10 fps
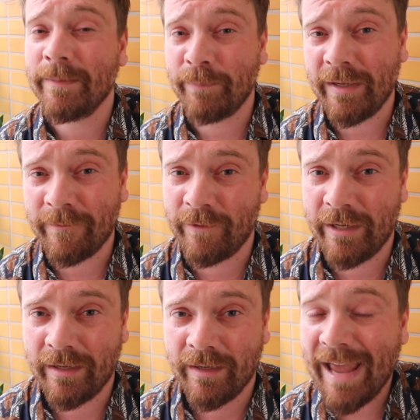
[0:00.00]
to be
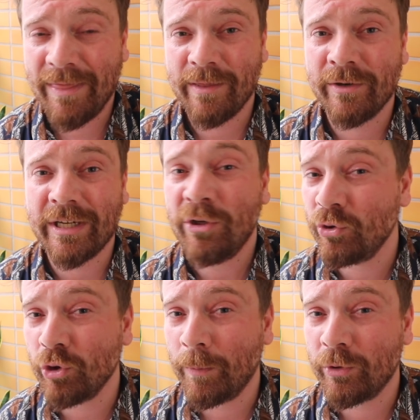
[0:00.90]
free. I think there's a
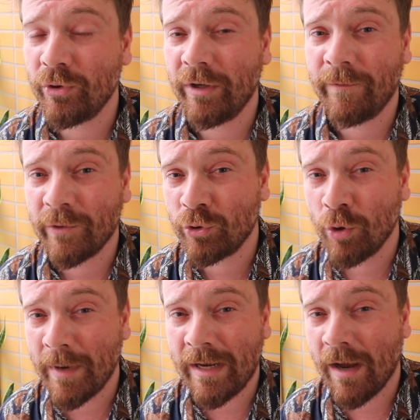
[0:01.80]
huge opportunity for so
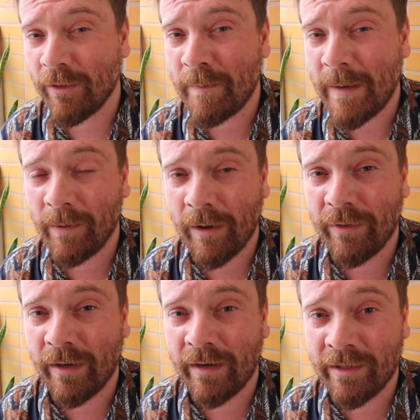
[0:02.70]
many other people out
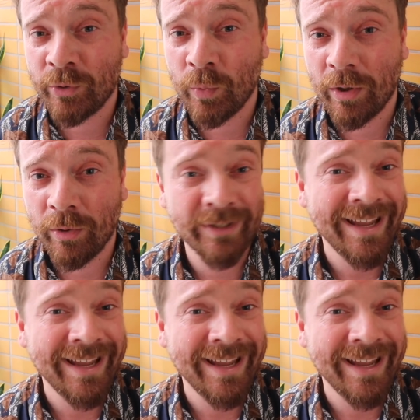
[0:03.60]
there in this world,